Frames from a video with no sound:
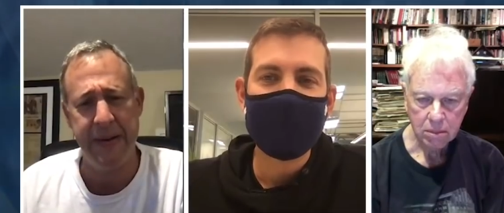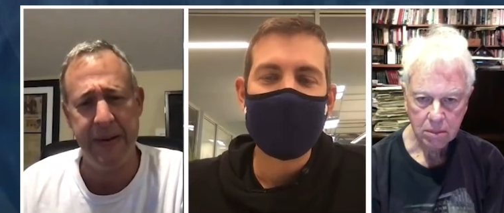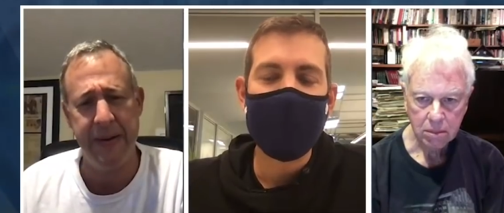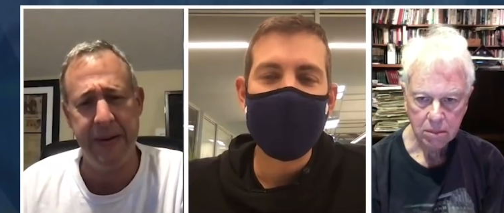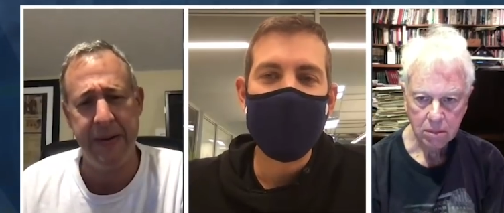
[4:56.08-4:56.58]

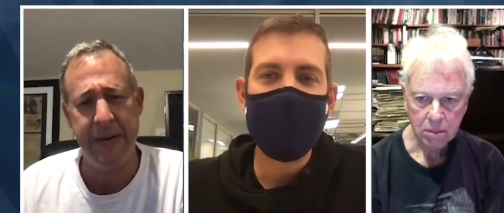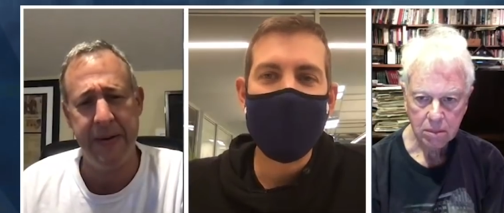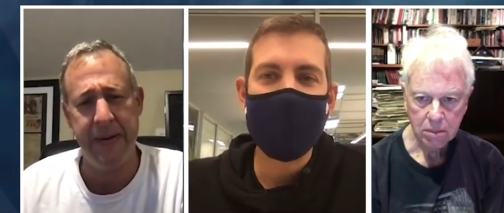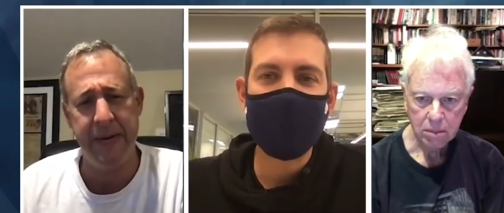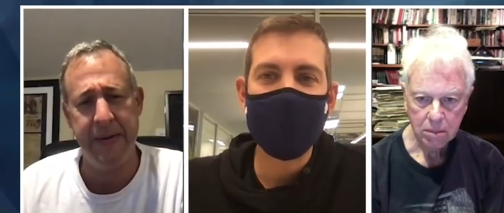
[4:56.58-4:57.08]
Speaker 1: Cafe
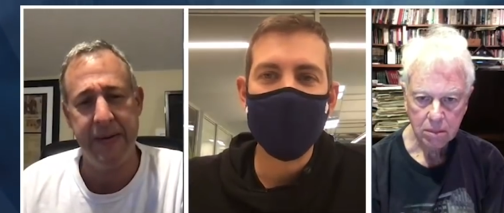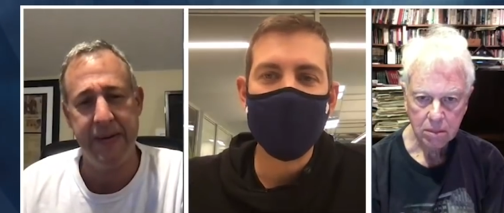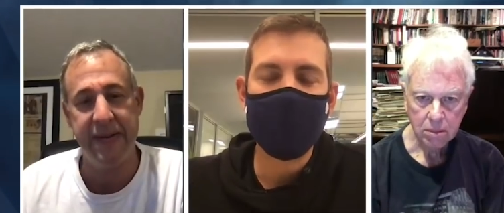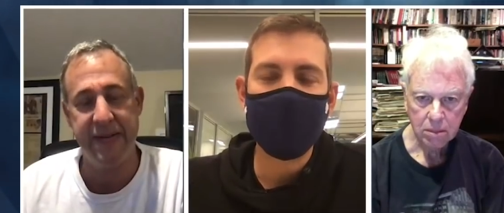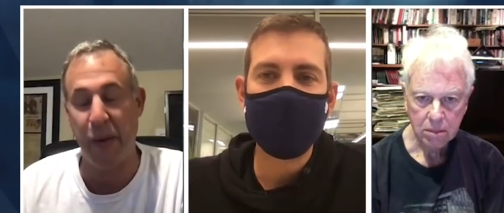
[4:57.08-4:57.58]
Patachou.
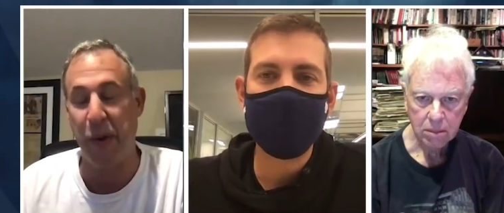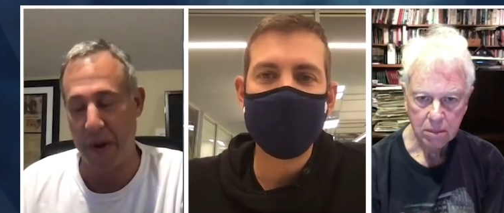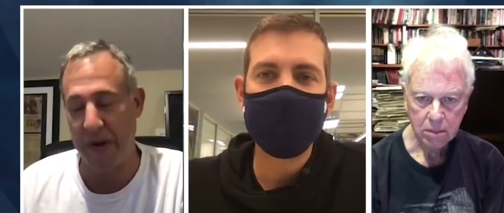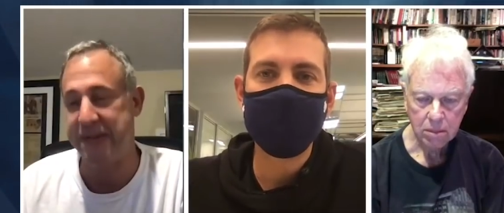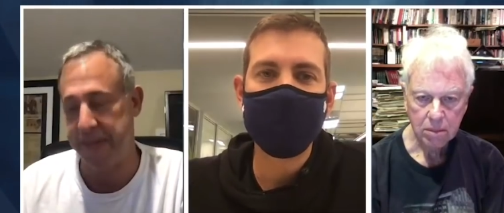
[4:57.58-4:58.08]
Is that what it
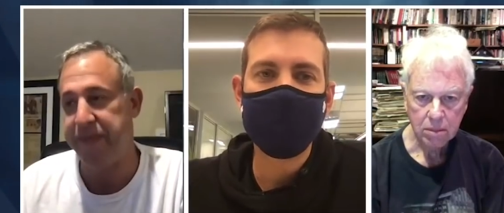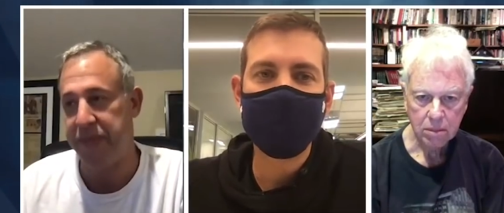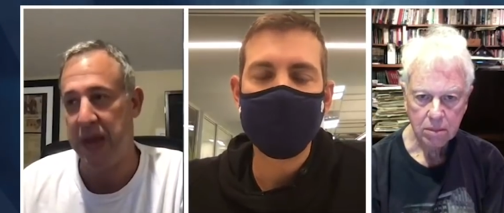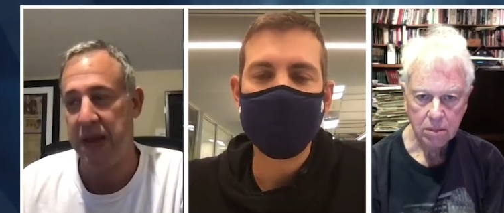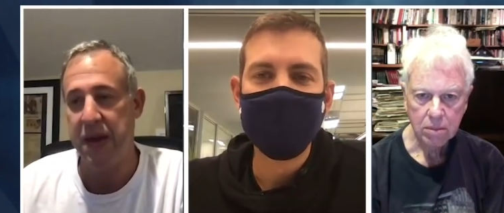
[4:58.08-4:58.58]
was?
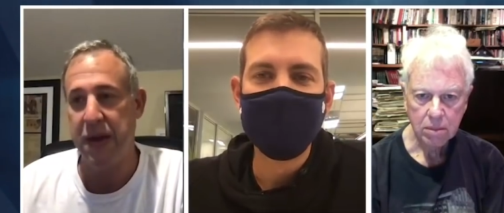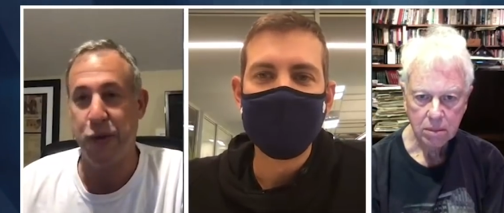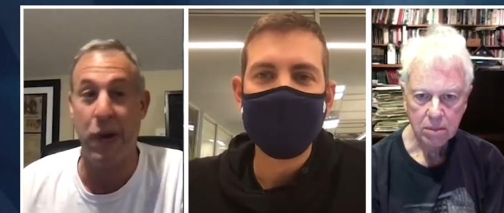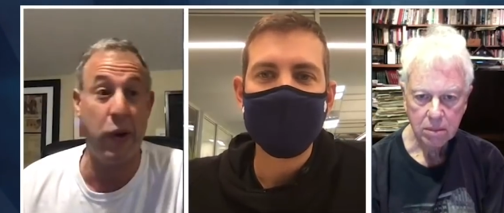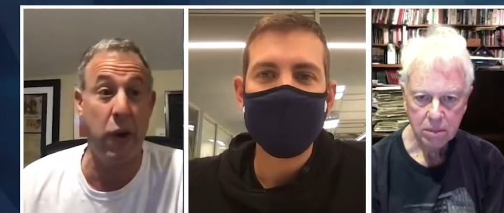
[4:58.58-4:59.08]

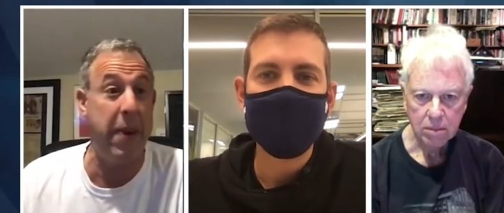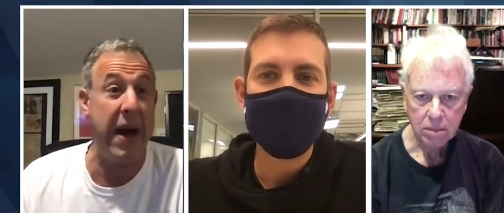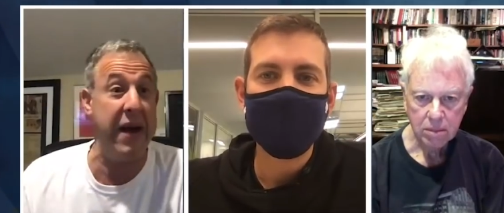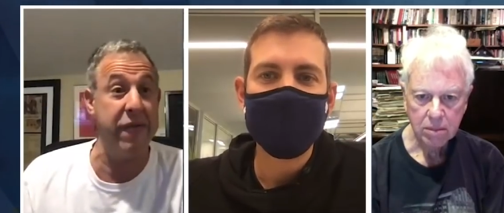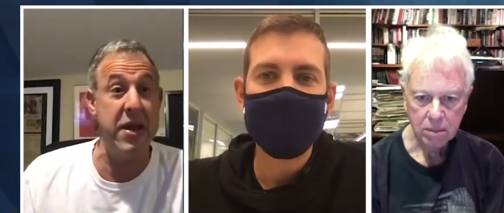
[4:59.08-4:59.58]
So I would go
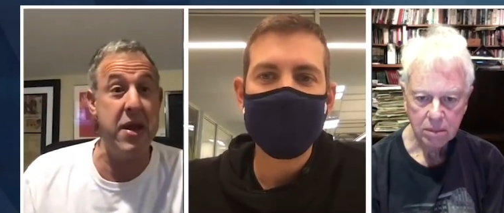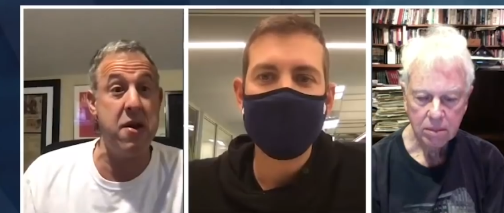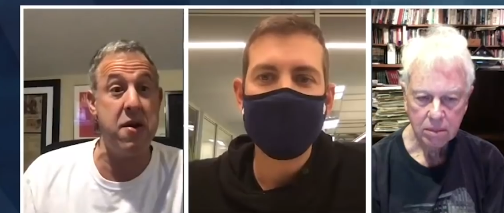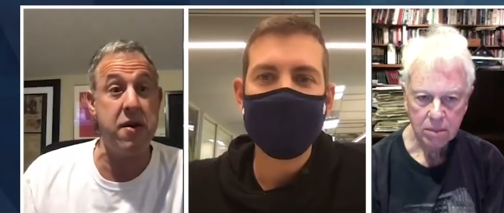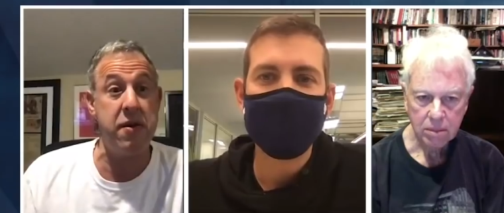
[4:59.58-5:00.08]
by every
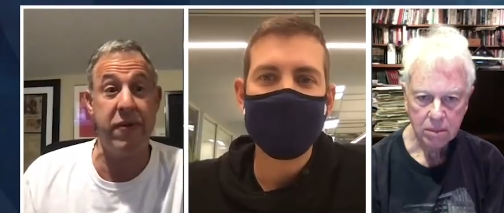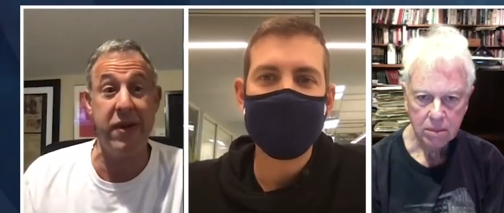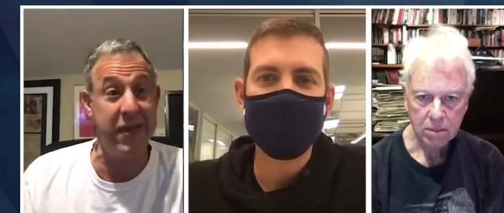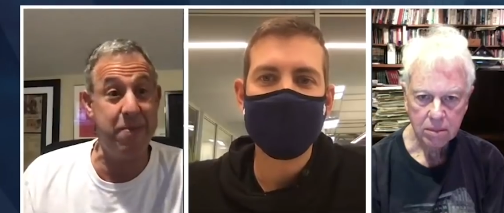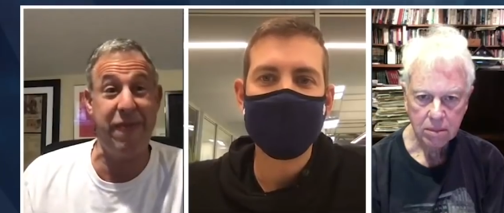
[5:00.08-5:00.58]
year,
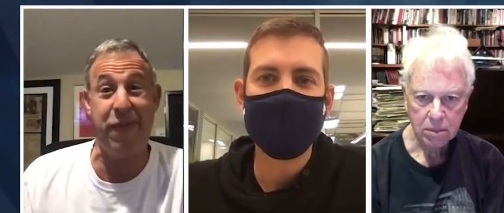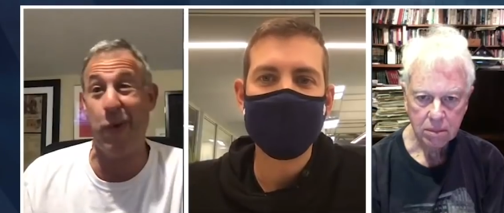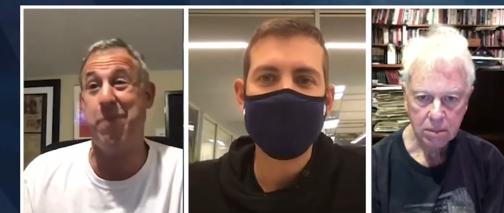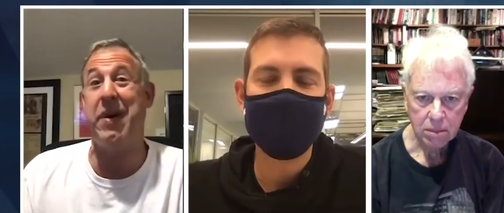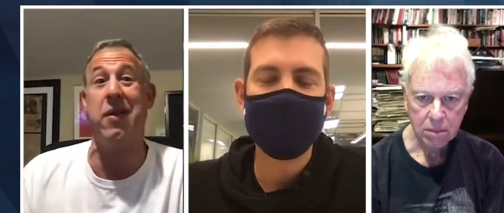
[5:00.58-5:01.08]
really
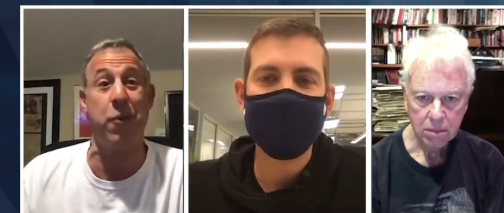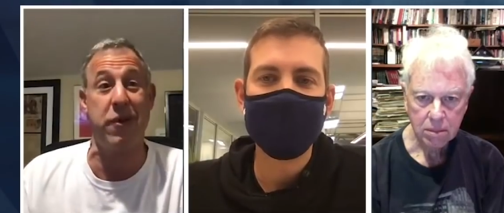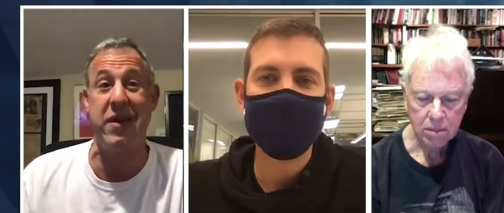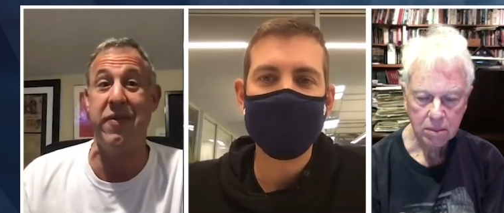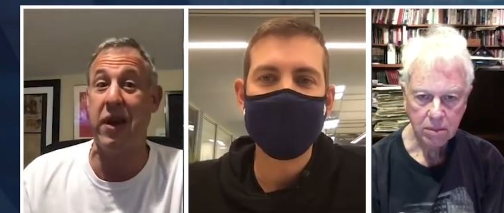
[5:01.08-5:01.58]
before Butler
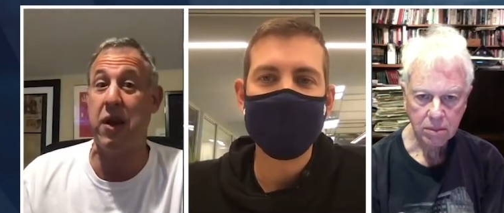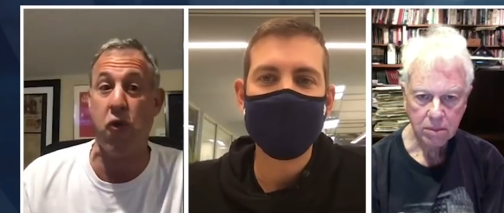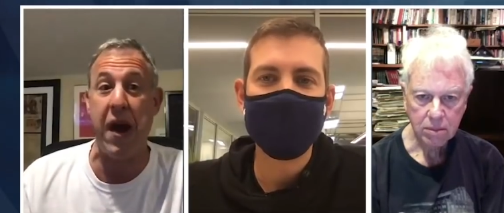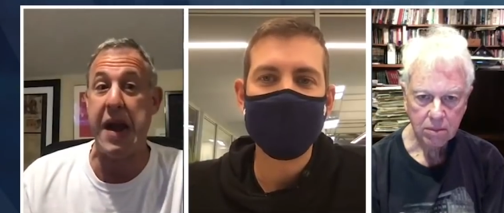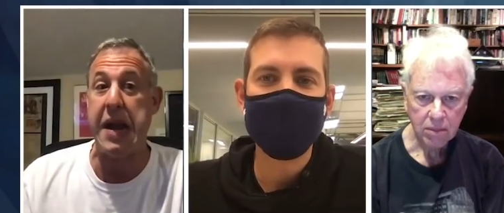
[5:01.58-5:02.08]
was even
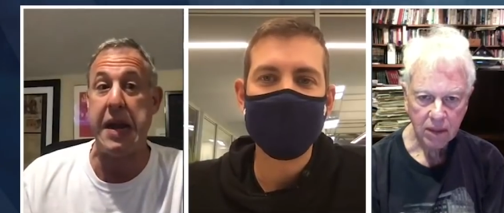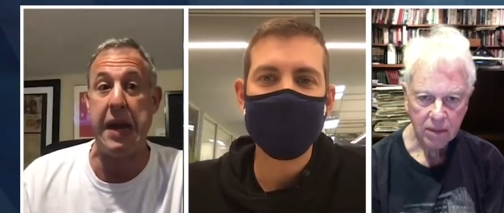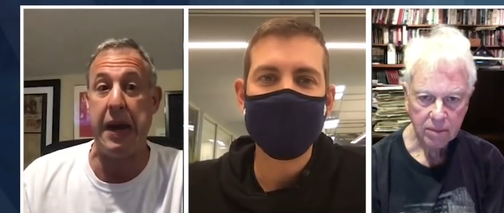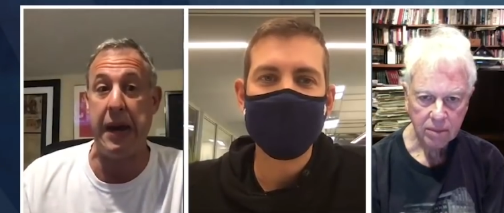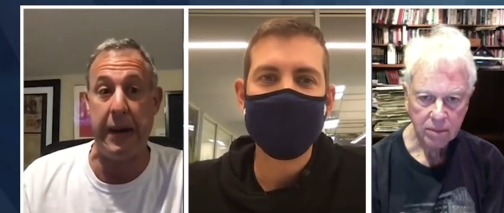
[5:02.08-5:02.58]
great,
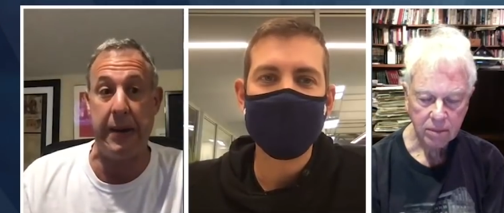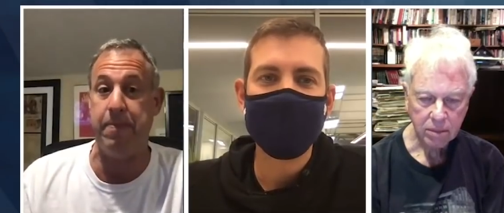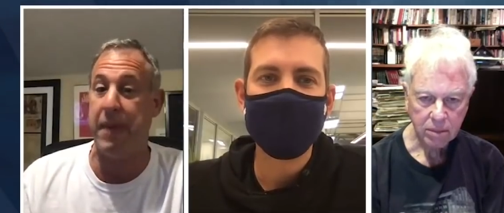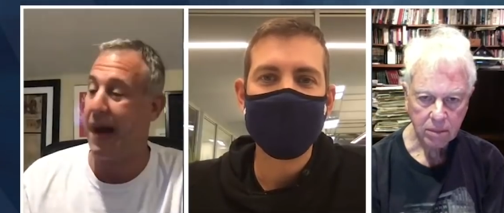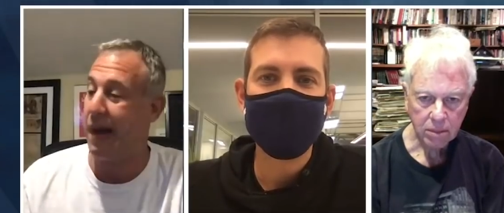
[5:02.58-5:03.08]

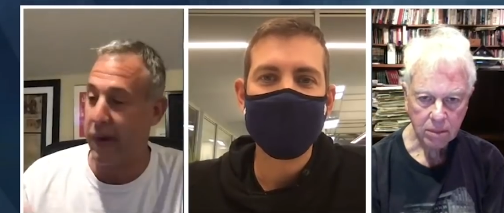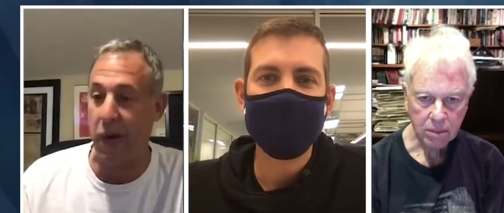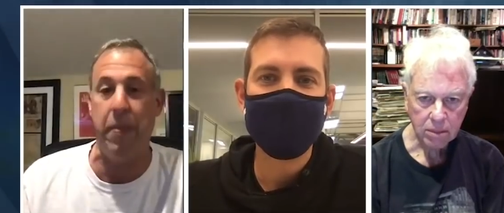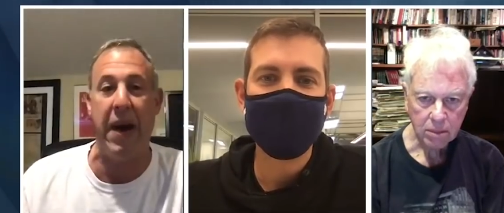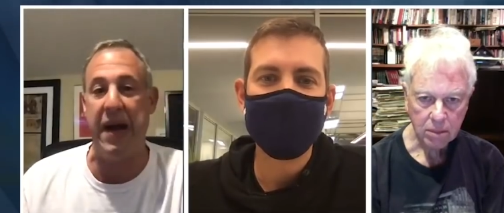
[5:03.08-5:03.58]
I would
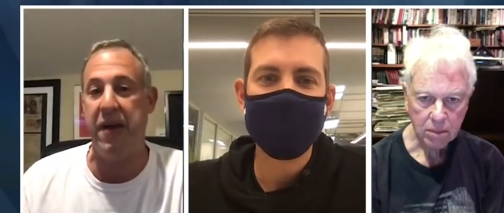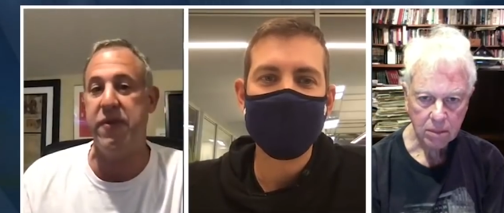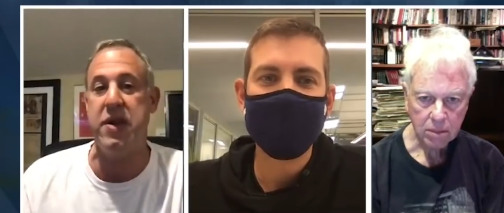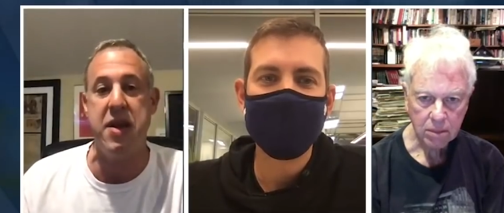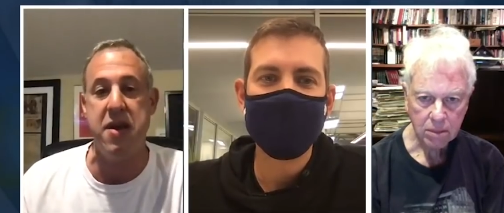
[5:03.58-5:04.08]
go by
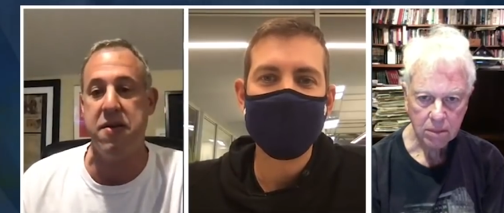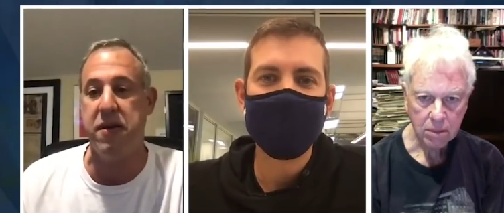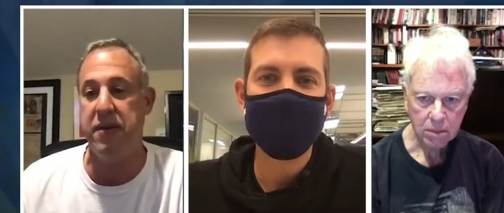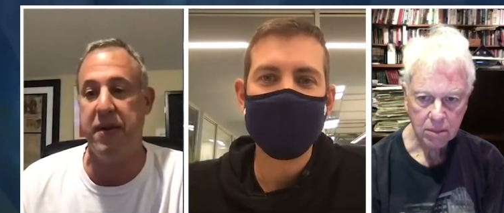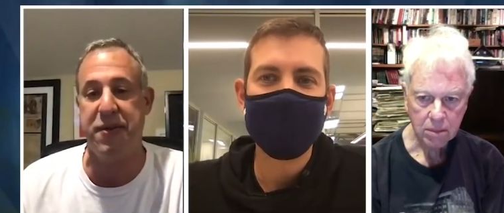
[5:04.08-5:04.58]
every
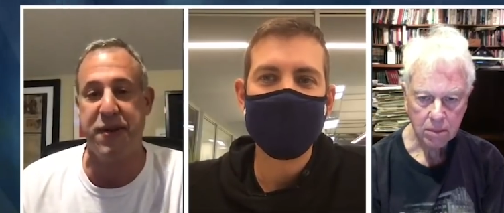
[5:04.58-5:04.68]
year and